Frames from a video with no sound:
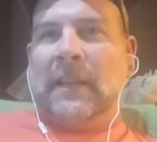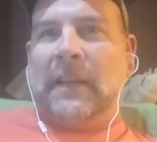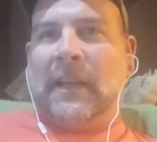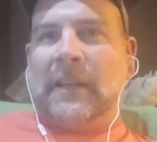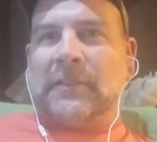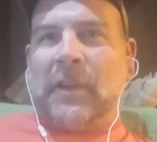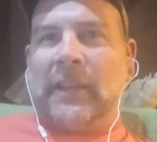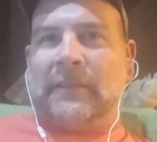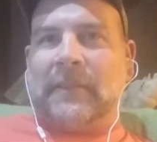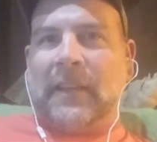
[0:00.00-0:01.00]
So
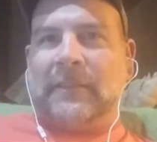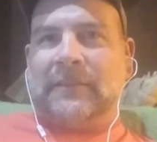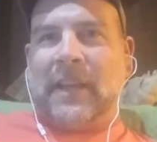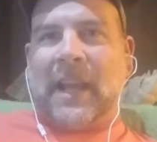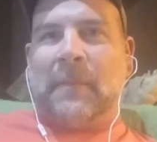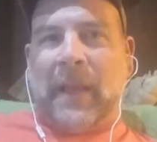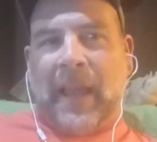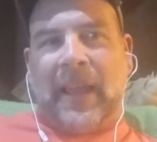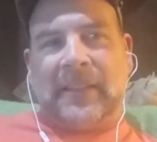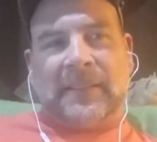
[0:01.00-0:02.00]
I dug out my
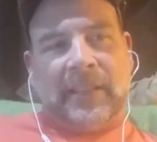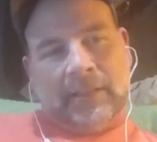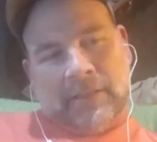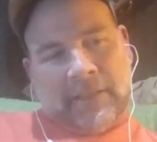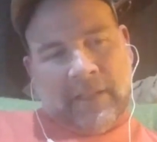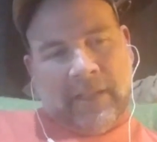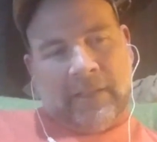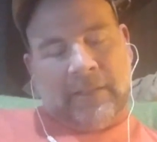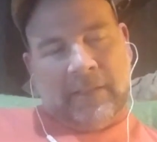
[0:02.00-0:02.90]
AAC, looked at it,